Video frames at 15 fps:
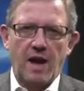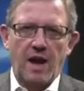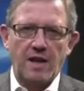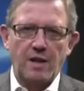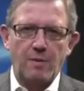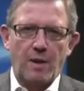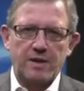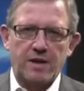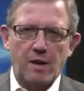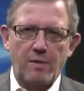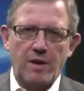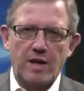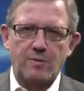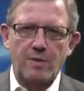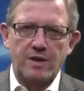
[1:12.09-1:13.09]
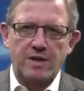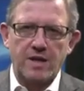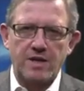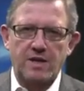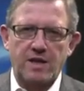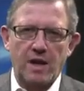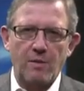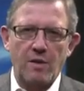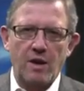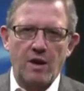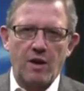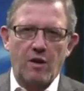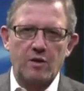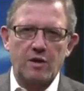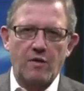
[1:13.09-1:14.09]
and the battery management system
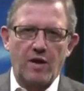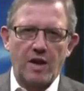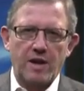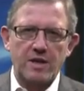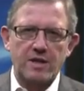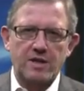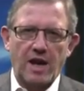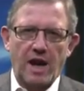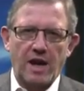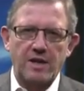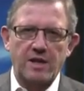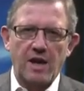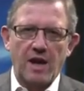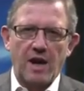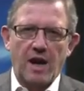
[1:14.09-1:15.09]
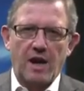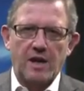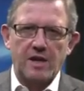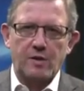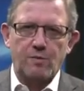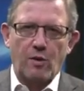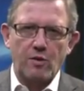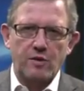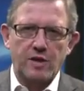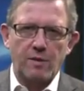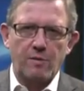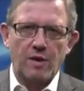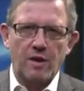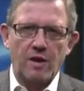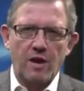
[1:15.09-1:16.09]
on the vehicle side are
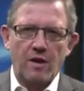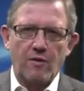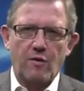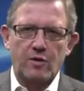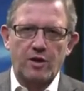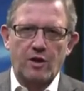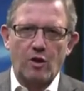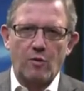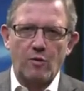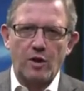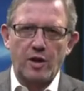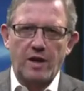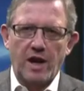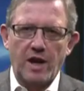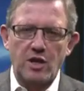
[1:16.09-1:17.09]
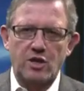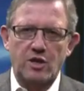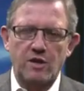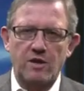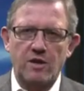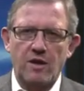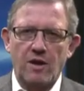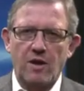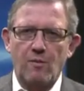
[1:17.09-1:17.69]
responsible for the communication,